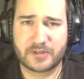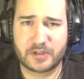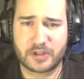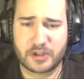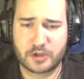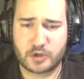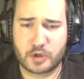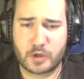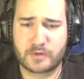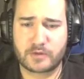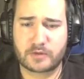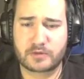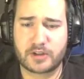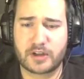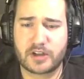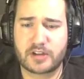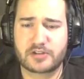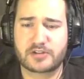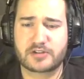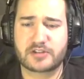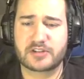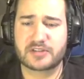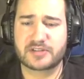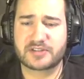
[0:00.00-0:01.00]
is
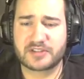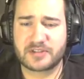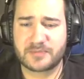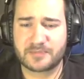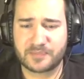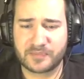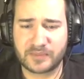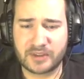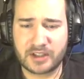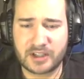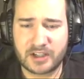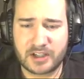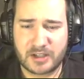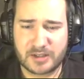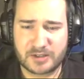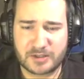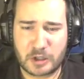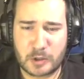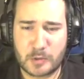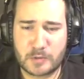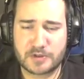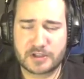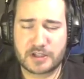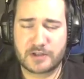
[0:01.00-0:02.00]
Revelations. In
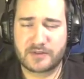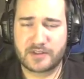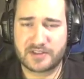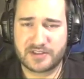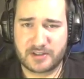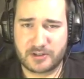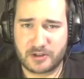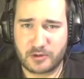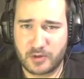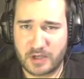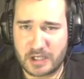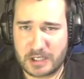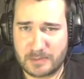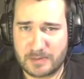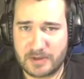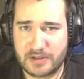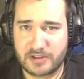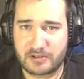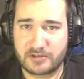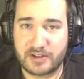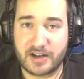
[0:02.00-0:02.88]
terms of is it going to be the